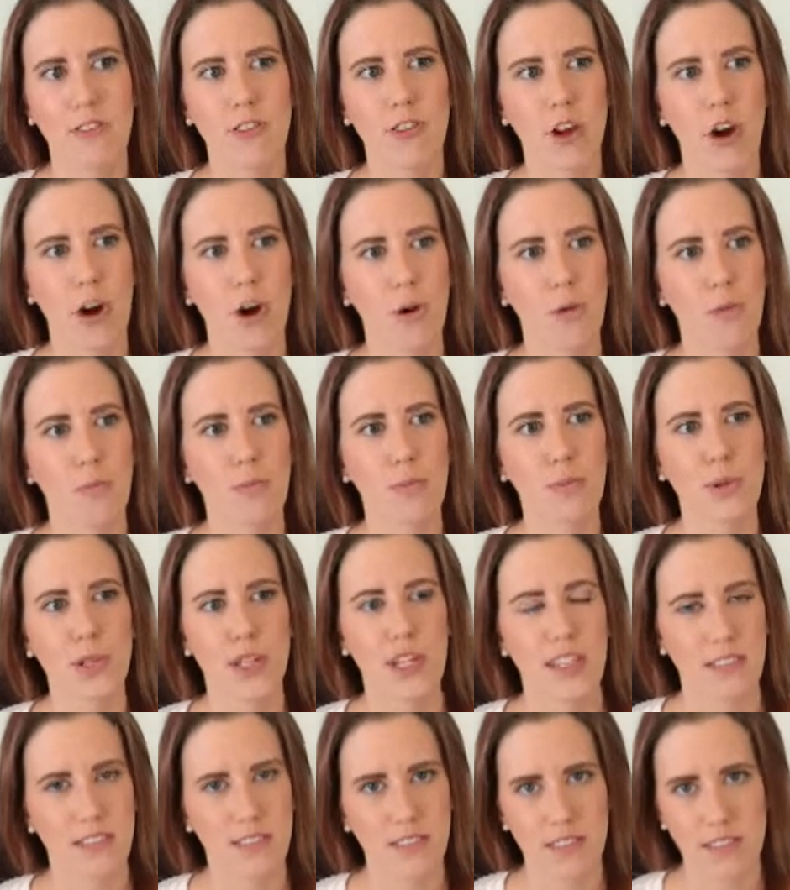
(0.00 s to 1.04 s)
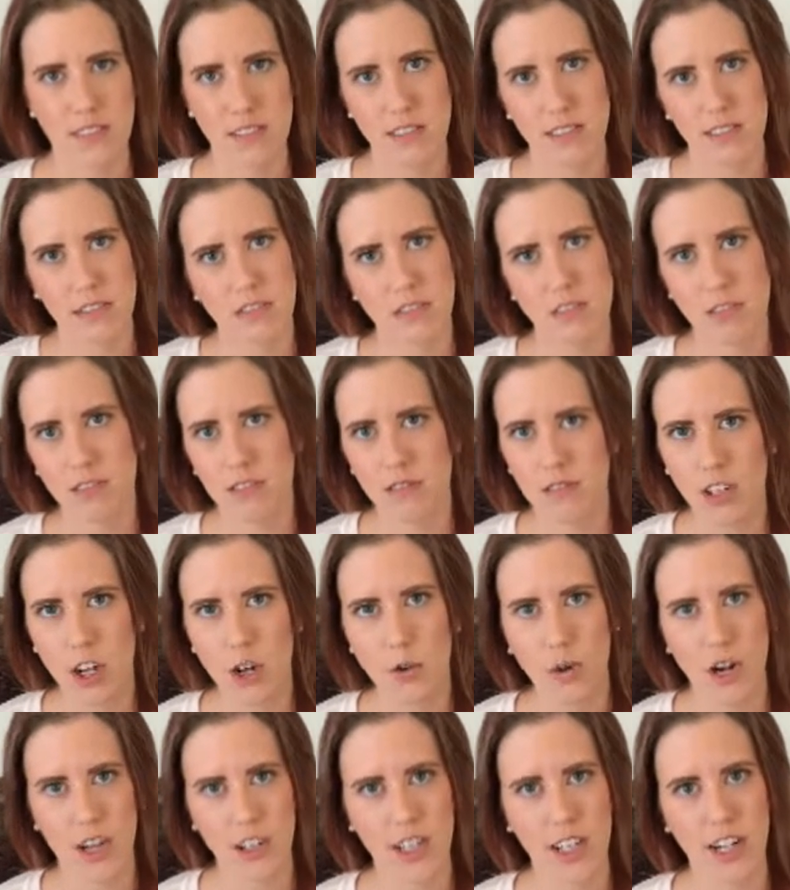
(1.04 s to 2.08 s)
So please
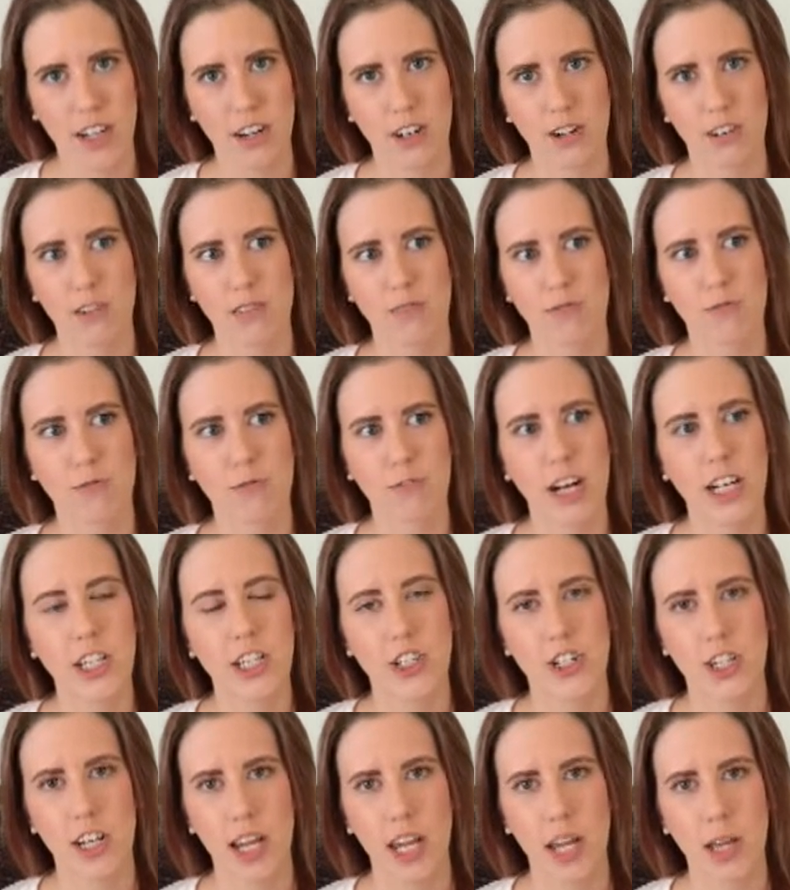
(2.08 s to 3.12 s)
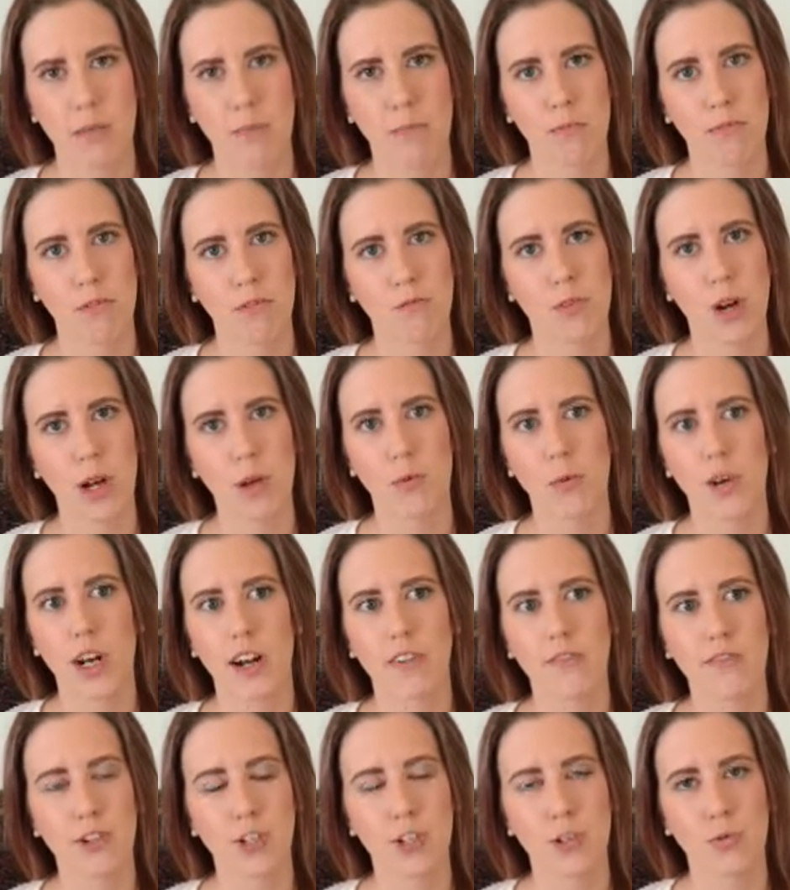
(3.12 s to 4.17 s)
go on there, write your name, write
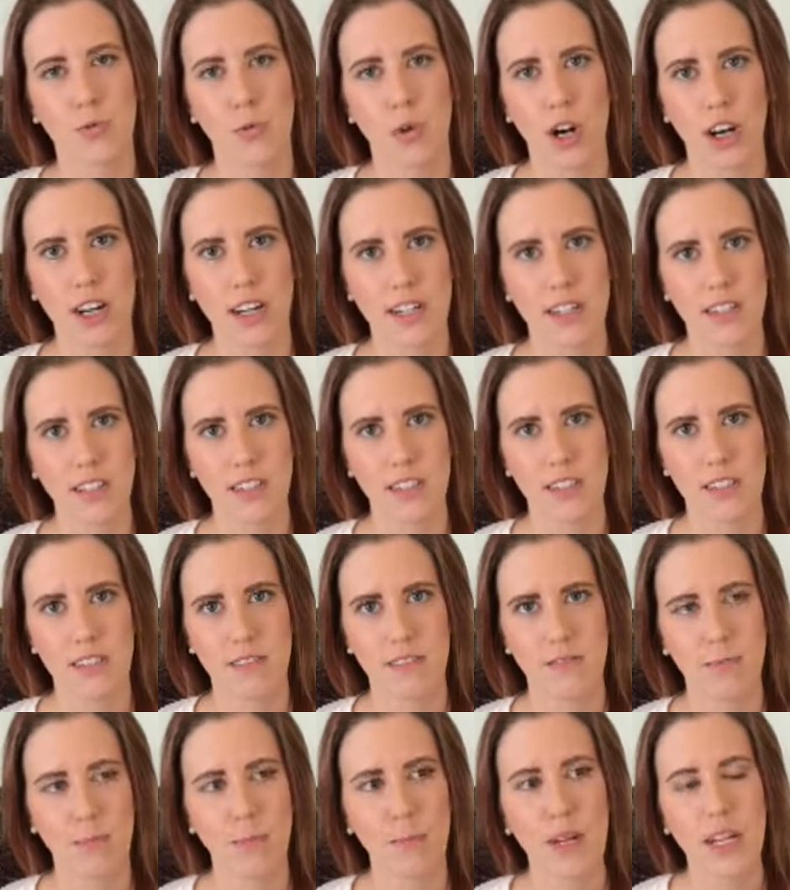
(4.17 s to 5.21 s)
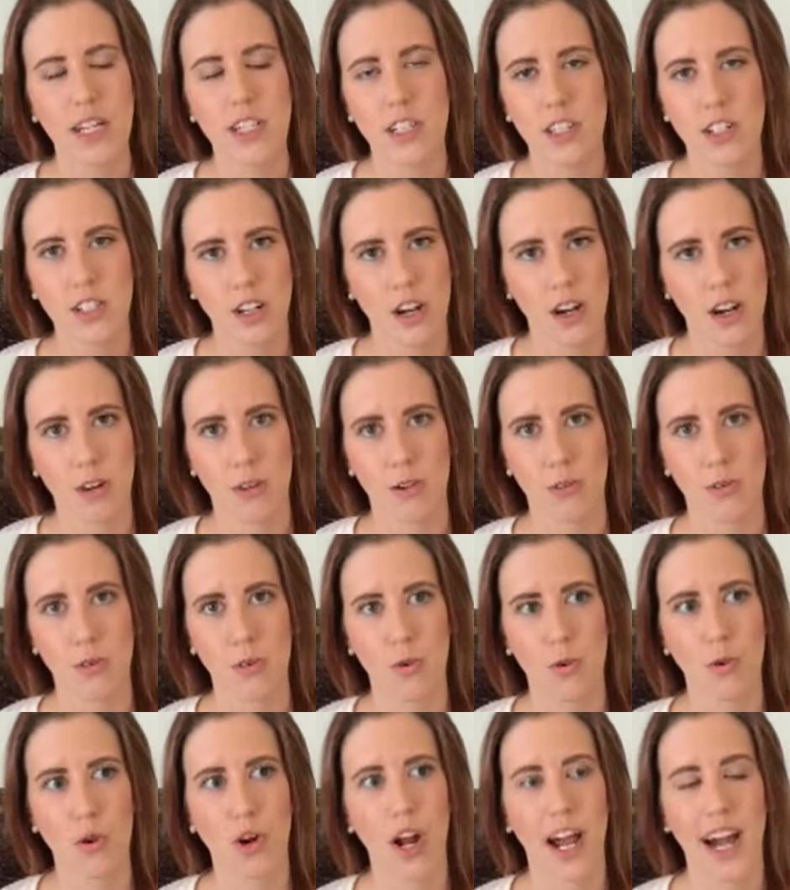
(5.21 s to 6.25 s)
whatever you want me to know
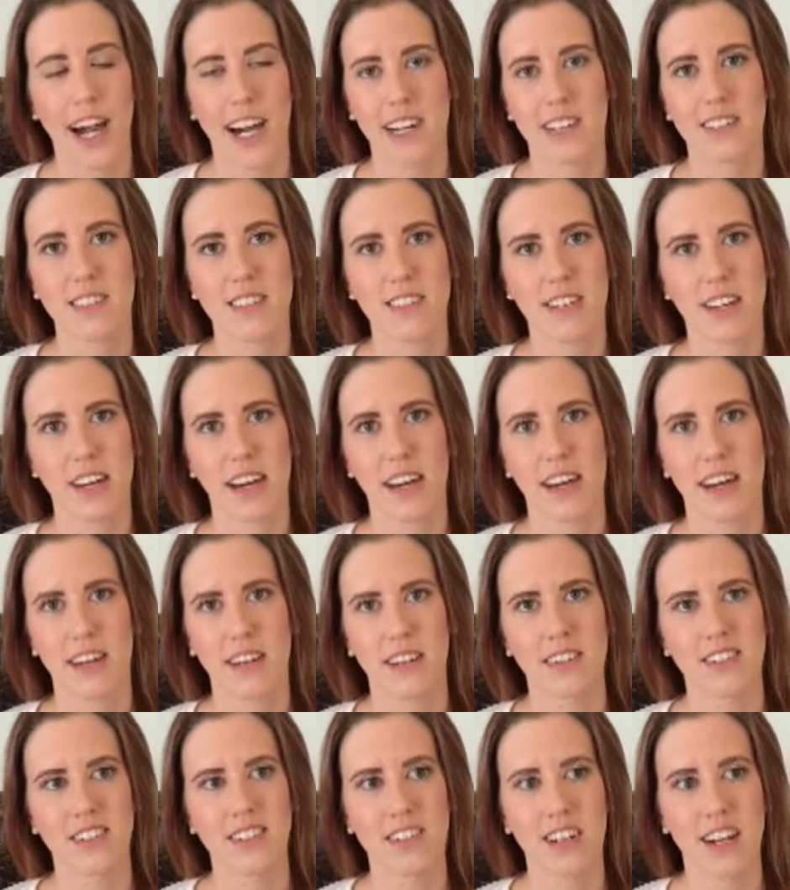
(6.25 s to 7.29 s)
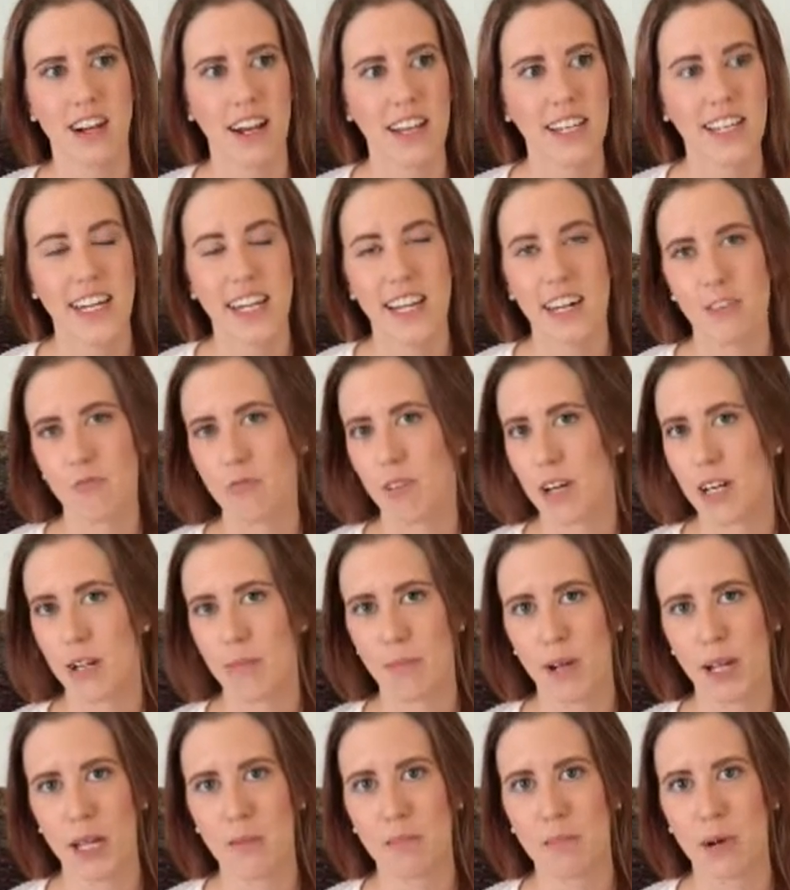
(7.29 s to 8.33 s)
or ask, and I get it right
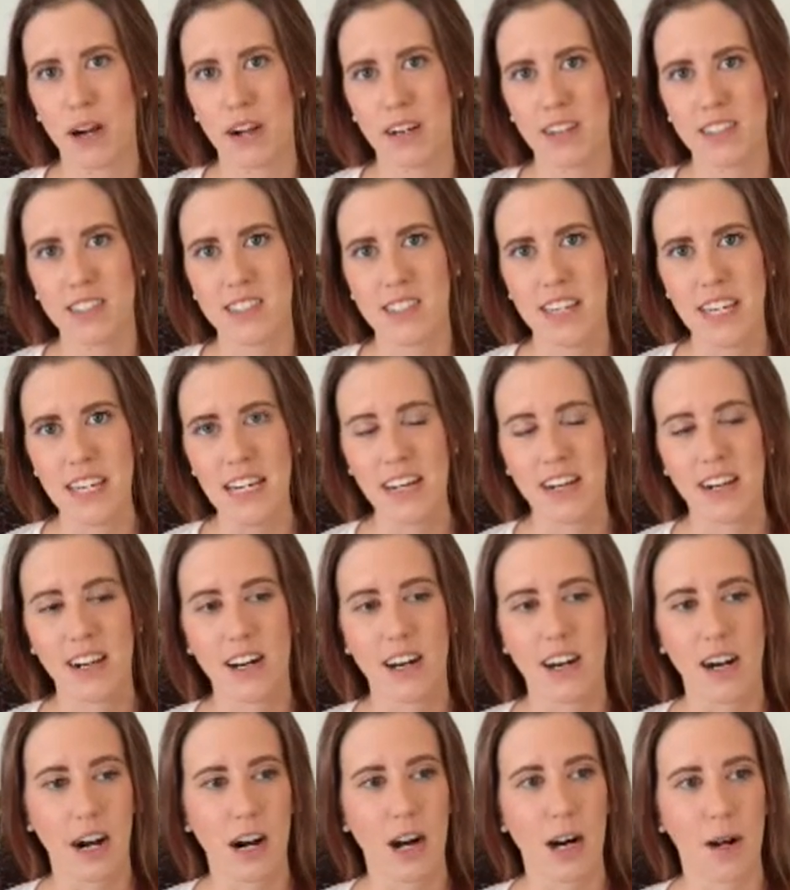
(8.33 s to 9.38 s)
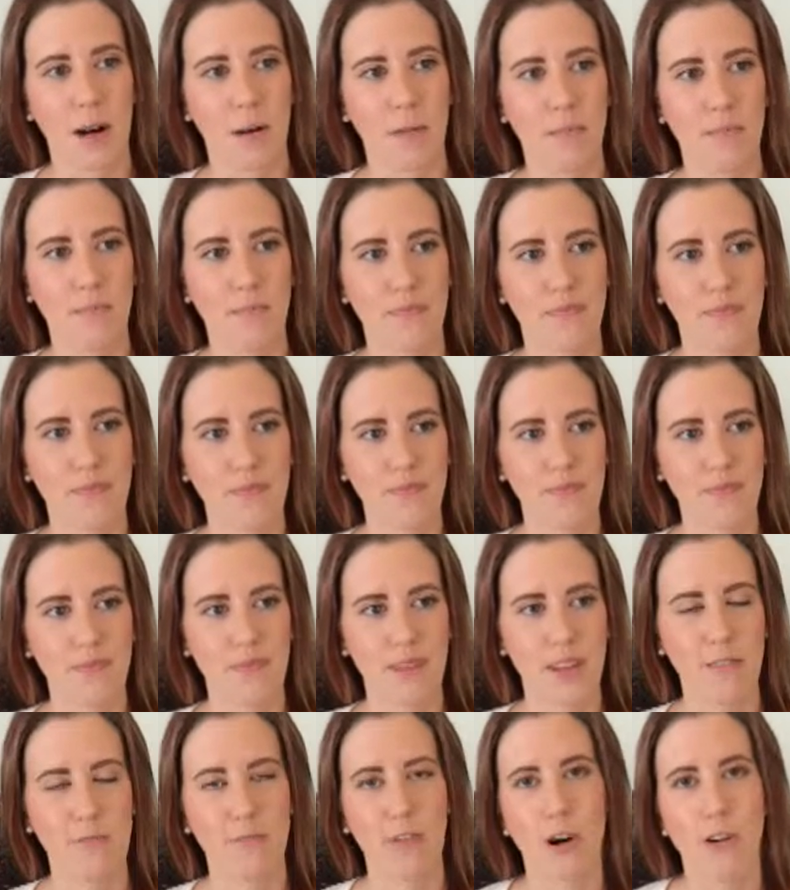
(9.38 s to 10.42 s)
in my inbox.
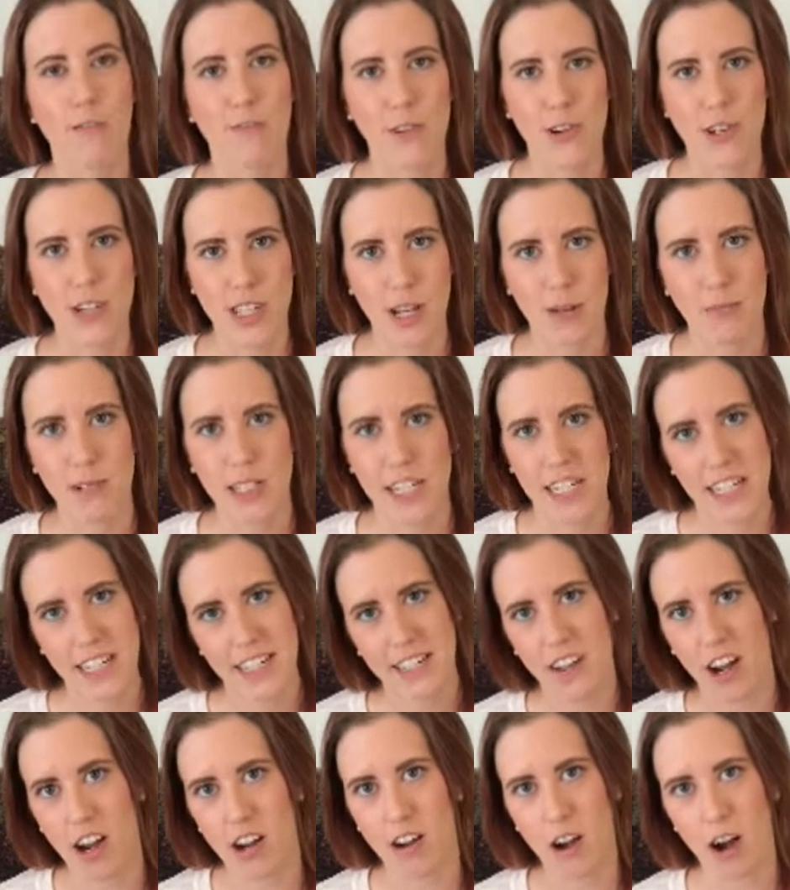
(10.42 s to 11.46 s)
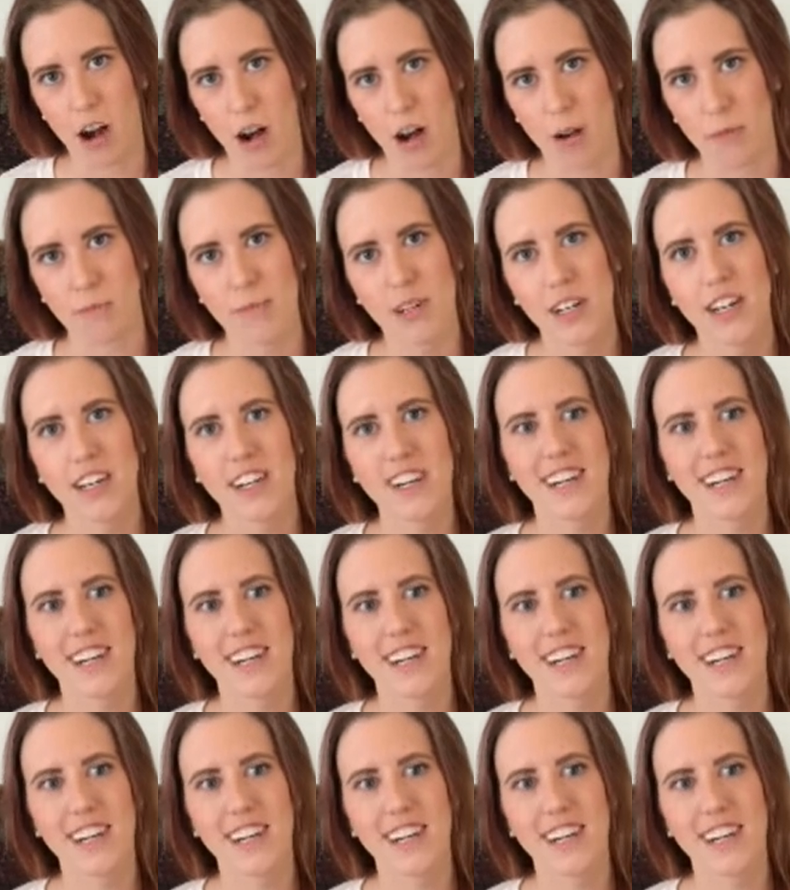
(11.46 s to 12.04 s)
faulforassembly.com.